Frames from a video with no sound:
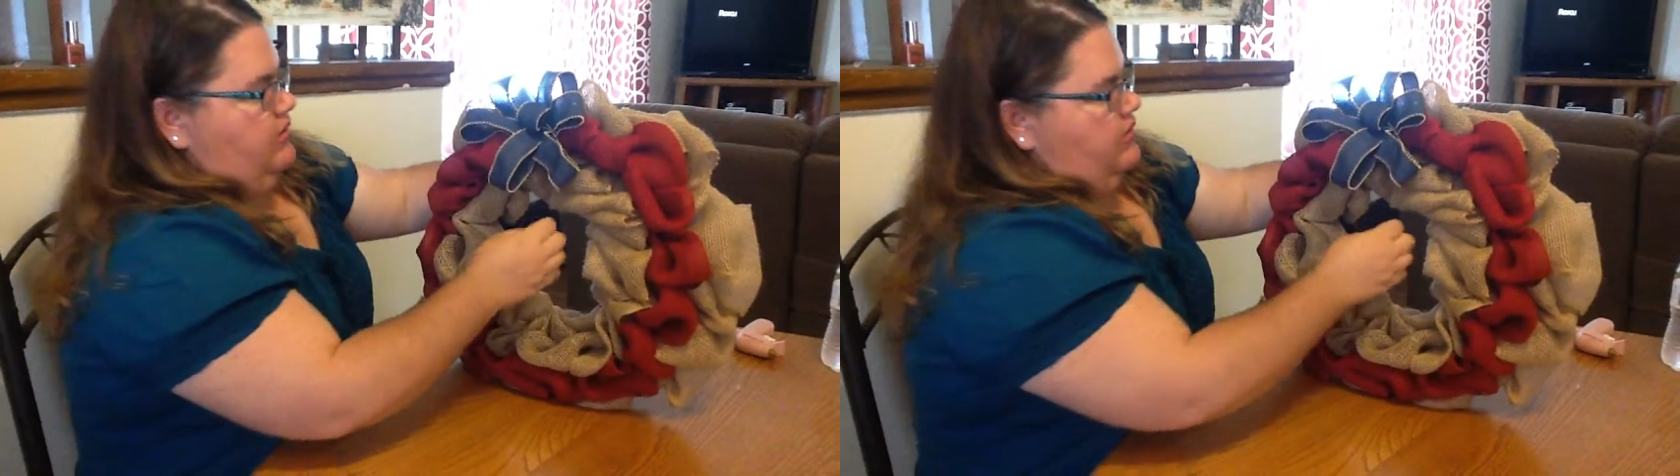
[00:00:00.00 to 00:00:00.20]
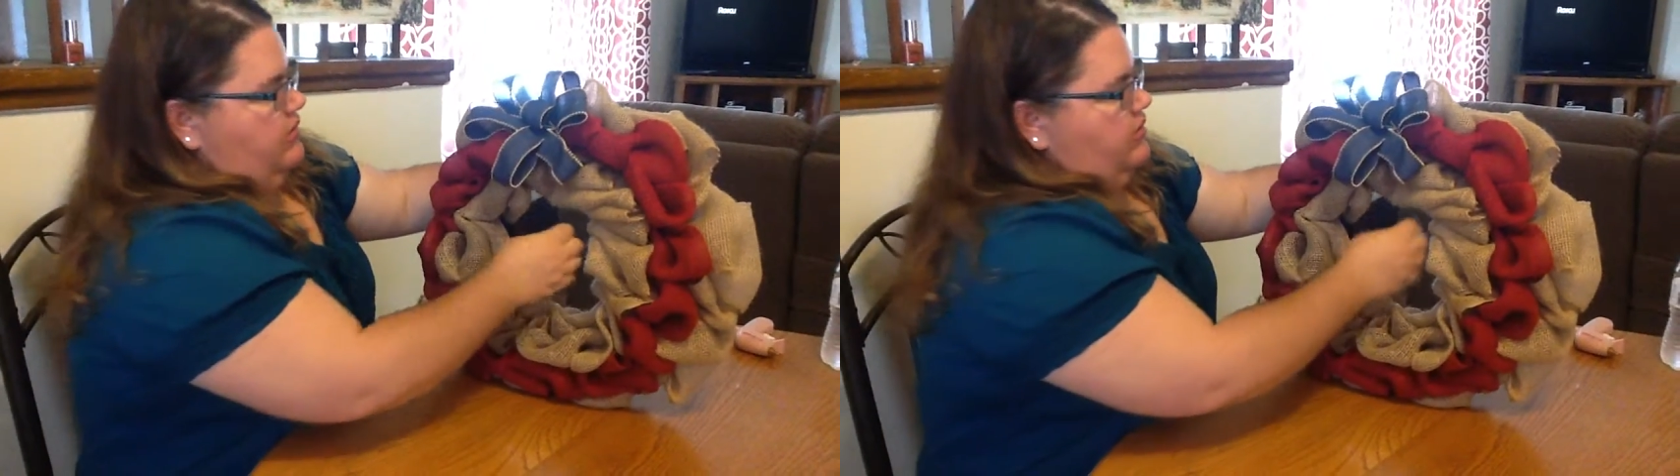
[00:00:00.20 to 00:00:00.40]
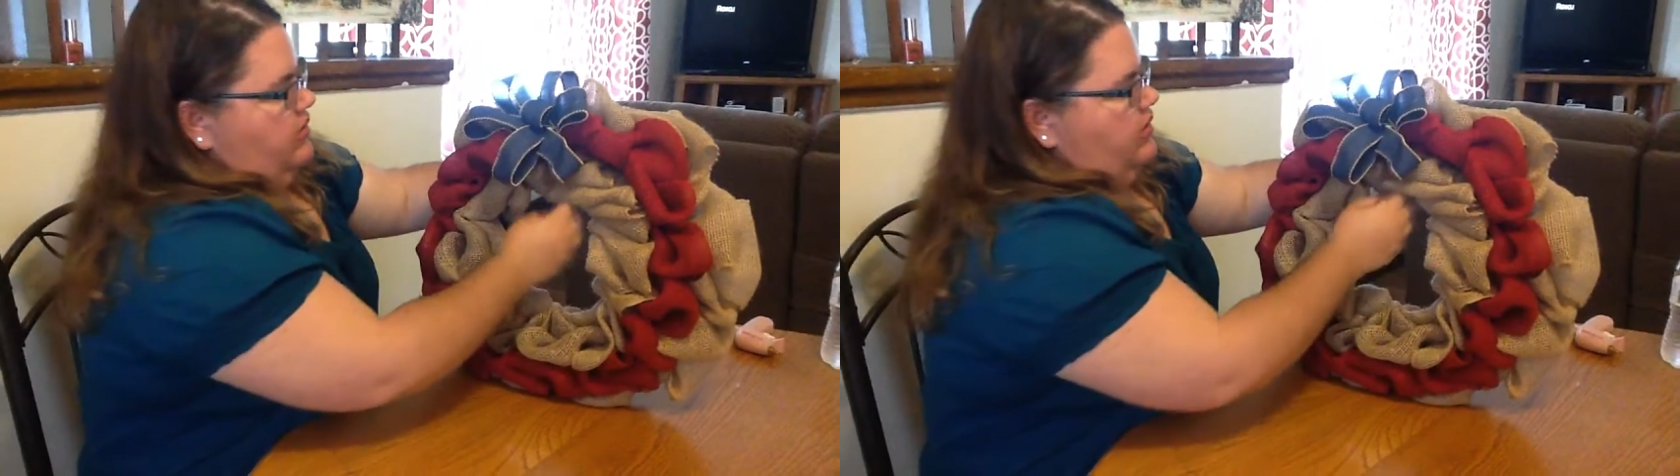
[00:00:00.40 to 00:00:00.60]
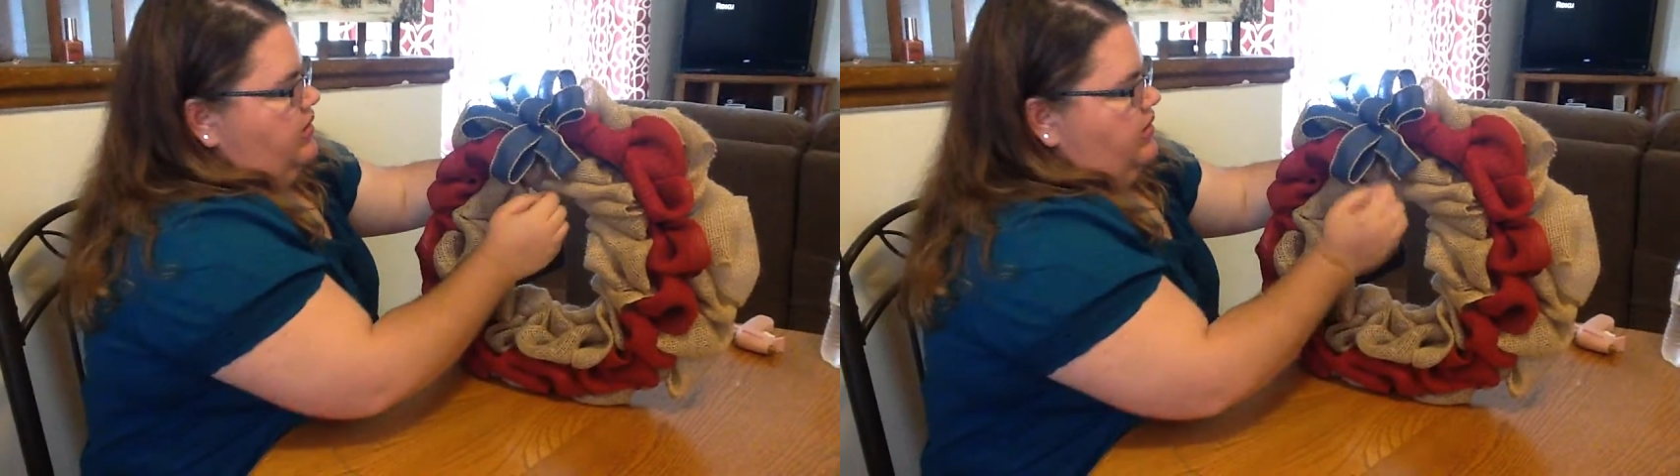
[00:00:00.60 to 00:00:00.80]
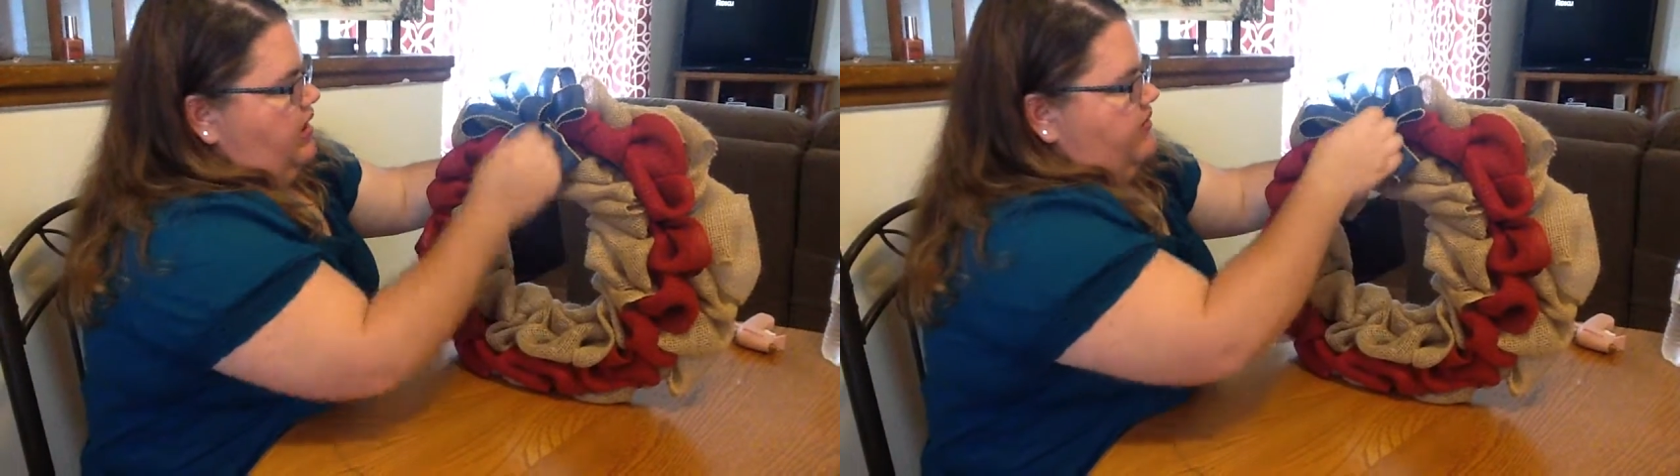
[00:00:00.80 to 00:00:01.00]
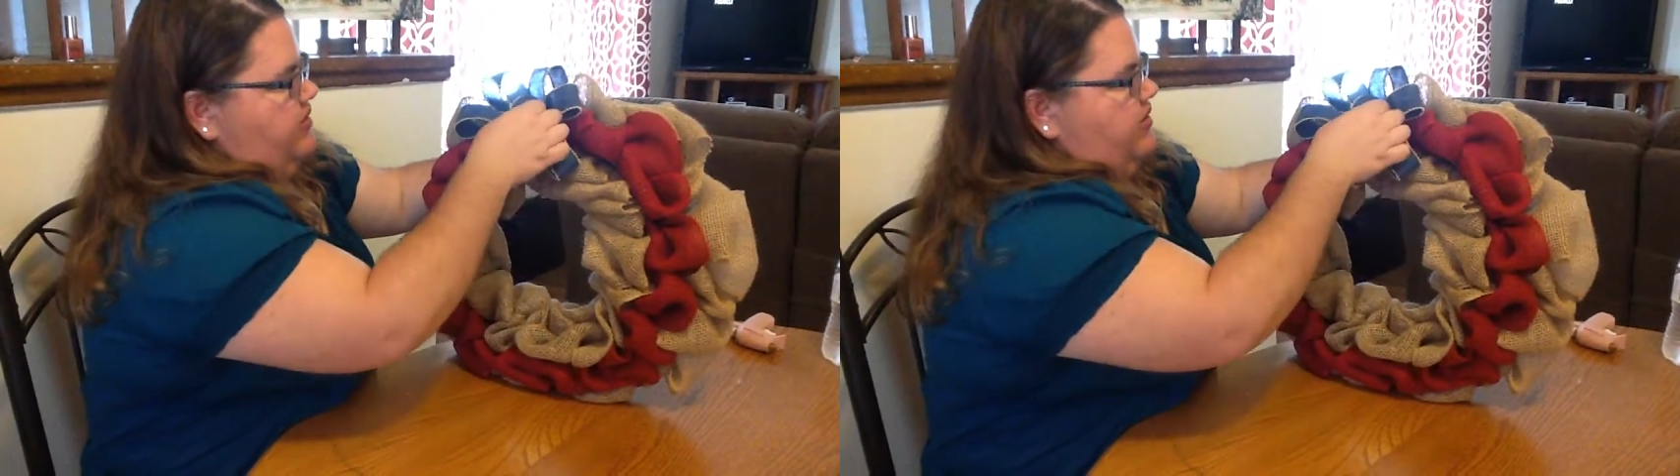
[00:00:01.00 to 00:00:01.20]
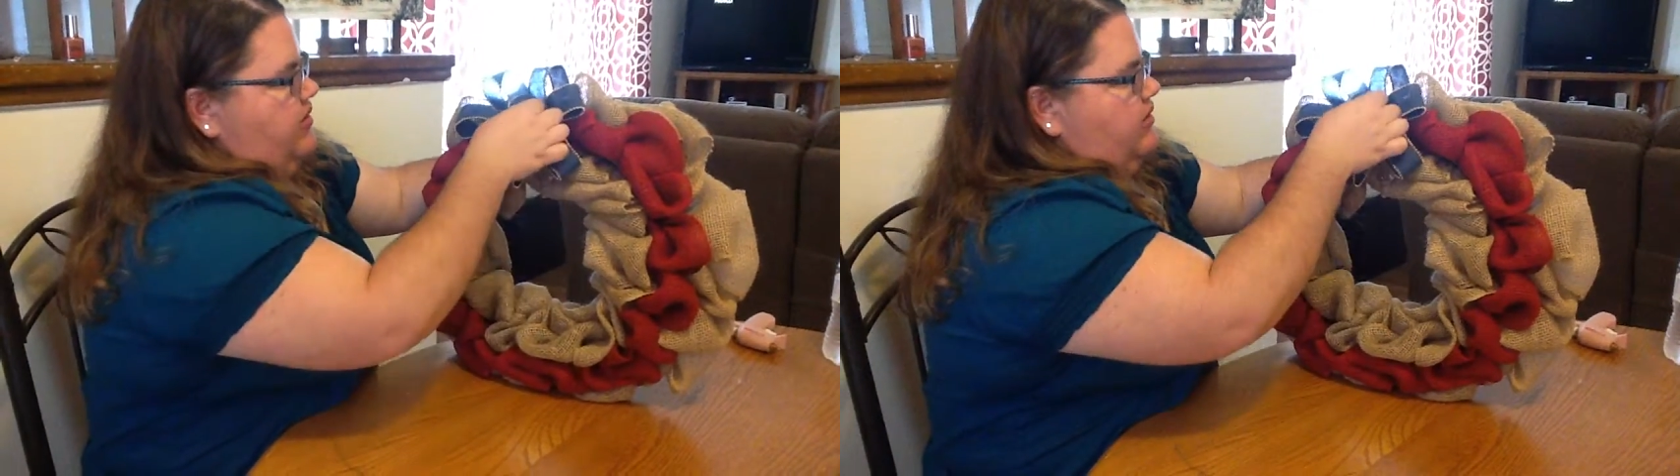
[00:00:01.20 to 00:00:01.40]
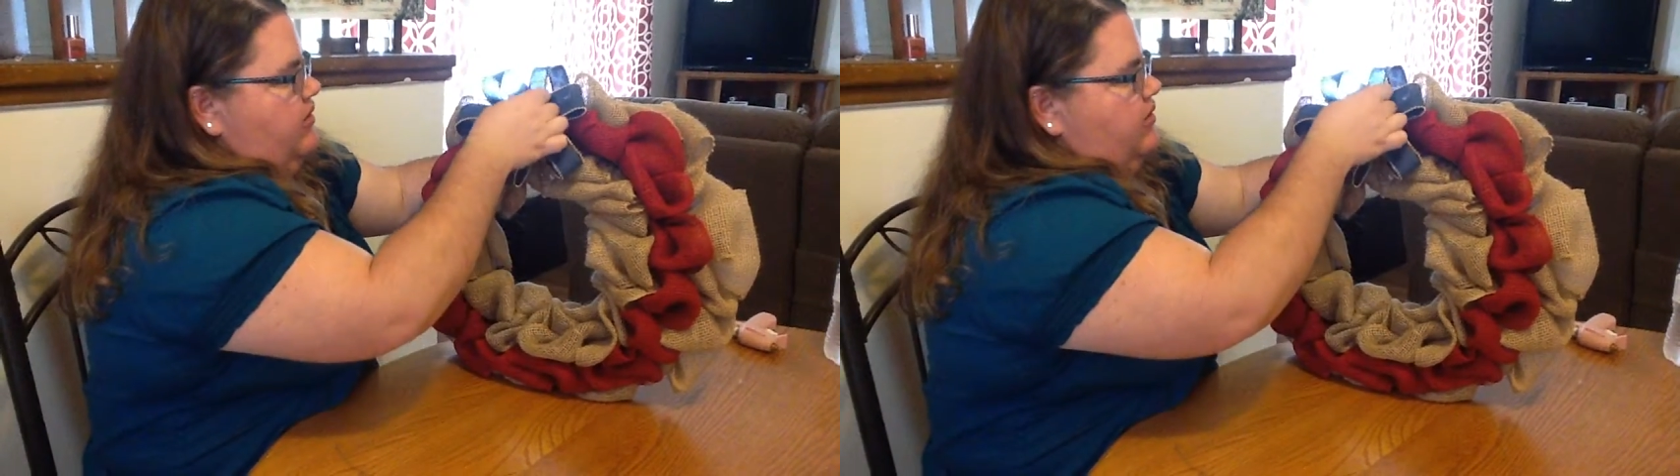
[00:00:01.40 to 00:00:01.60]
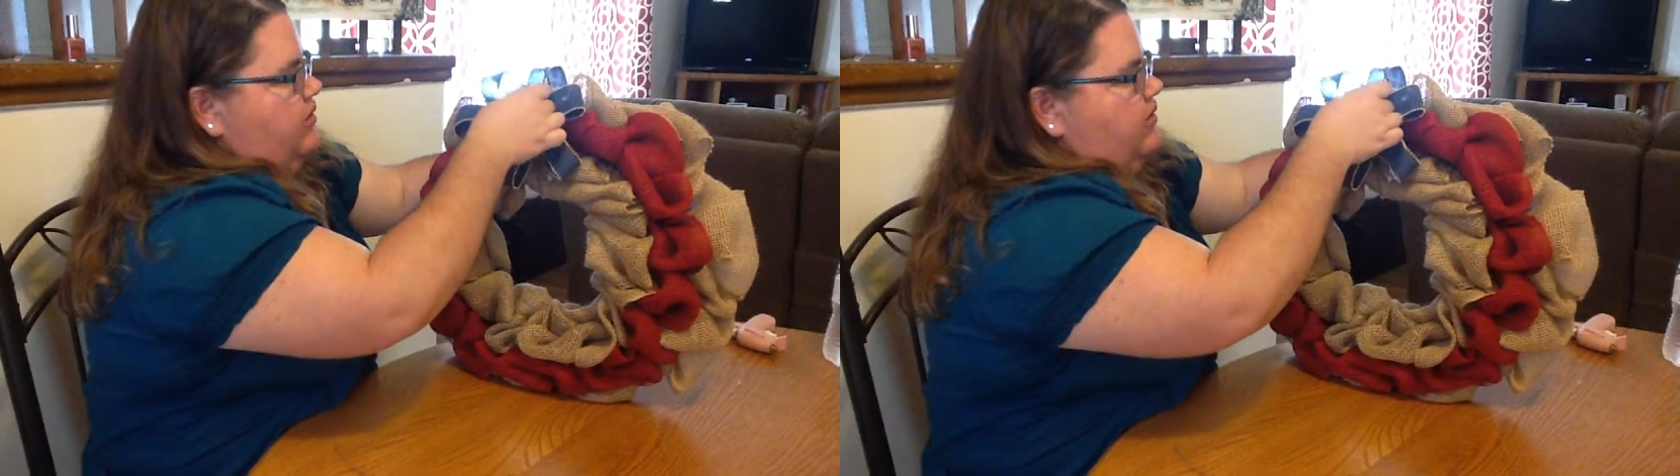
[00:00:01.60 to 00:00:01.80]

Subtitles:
So it's a little off center,